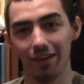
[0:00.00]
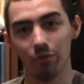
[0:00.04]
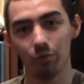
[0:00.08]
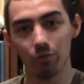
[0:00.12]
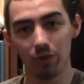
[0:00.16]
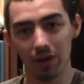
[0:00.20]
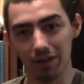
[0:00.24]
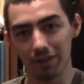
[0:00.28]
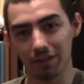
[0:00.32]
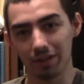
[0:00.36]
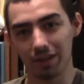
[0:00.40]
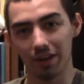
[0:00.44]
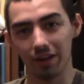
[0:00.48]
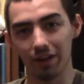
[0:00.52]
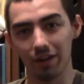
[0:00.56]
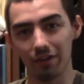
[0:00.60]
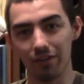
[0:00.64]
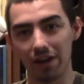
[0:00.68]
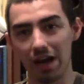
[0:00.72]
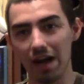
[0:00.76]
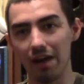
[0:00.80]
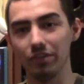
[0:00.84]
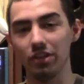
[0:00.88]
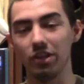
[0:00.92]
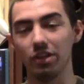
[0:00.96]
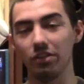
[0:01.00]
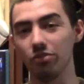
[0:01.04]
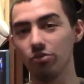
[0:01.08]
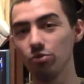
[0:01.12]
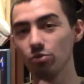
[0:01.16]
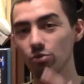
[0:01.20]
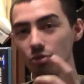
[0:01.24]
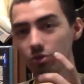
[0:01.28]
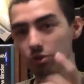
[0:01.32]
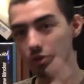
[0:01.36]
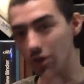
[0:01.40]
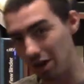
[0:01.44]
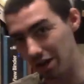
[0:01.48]
Well, kind of obvious.
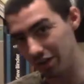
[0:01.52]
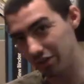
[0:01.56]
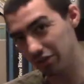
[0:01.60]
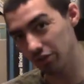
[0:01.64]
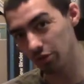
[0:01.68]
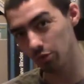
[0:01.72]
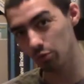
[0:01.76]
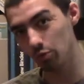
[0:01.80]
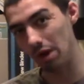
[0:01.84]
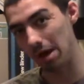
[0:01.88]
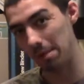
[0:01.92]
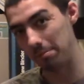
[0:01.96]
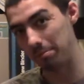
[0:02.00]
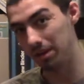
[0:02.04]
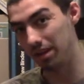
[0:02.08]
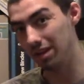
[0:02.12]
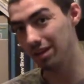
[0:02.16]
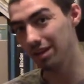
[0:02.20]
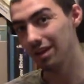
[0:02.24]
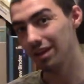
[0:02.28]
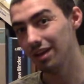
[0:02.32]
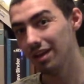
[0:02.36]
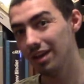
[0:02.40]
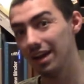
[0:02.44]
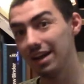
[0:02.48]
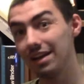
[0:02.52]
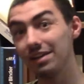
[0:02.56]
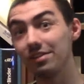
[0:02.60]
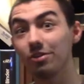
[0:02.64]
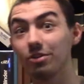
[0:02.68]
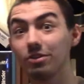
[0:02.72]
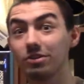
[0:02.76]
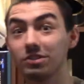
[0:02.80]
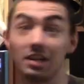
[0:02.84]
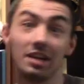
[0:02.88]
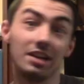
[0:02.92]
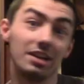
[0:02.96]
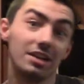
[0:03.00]
You lost your weapon, and
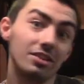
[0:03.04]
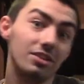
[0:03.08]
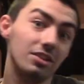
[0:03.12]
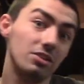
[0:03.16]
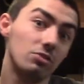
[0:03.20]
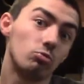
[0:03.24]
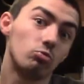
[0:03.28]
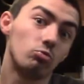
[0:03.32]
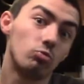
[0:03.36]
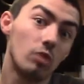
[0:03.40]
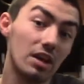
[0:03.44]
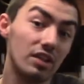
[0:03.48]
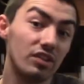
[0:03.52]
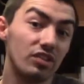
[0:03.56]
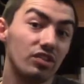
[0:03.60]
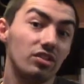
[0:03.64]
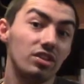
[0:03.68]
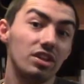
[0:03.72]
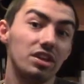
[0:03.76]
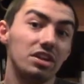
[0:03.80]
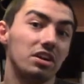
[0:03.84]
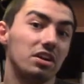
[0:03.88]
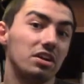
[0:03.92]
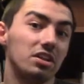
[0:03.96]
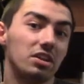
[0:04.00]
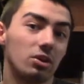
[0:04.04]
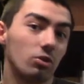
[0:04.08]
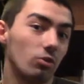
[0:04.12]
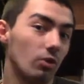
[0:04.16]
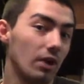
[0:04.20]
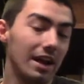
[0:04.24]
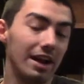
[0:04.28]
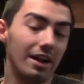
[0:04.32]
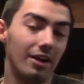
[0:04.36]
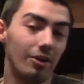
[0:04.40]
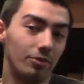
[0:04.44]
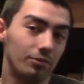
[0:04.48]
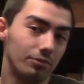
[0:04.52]
you're technically wrestling on the
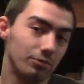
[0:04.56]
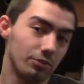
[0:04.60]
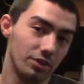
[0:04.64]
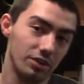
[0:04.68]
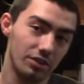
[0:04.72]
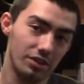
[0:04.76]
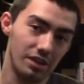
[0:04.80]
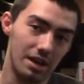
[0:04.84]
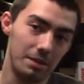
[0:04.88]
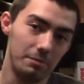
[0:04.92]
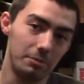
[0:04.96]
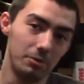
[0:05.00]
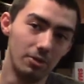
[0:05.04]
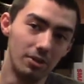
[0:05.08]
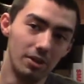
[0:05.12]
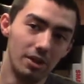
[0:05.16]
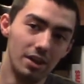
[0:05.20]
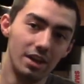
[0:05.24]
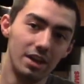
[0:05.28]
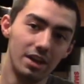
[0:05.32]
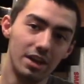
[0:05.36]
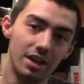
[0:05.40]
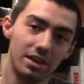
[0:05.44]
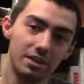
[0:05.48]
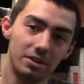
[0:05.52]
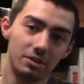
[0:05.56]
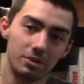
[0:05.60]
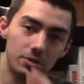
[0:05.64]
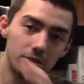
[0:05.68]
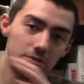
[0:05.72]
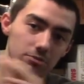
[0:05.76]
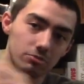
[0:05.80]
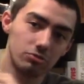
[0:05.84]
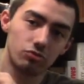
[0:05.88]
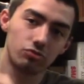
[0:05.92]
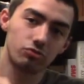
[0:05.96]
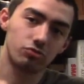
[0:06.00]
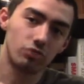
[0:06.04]
ground, for example, and
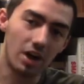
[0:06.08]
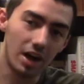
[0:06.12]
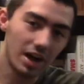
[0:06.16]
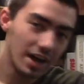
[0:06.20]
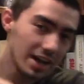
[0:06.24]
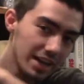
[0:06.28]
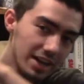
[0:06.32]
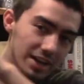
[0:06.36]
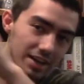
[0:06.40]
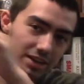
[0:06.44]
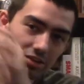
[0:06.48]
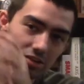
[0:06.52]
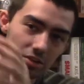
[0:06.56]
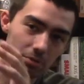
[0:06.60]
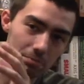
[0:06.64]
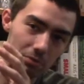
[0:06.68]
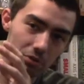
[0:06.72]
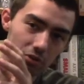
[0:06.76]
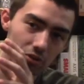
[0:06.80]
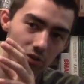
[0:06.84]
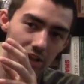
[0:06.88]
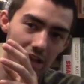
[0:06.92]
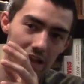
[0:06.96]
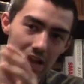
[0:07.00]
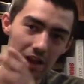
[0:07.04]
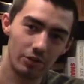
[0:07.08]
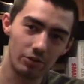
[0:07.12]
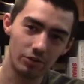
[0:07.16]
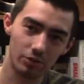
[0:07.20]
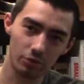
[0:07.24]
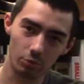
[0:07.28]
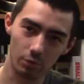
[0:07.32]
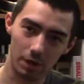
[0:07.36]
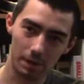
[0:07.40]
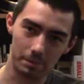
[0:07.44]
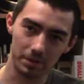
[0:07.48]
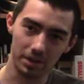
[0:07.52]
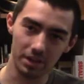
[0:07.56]
you're trying to pull out
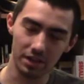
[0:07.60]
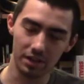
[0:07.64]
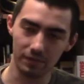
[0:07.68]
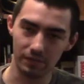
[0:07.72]
your weapon.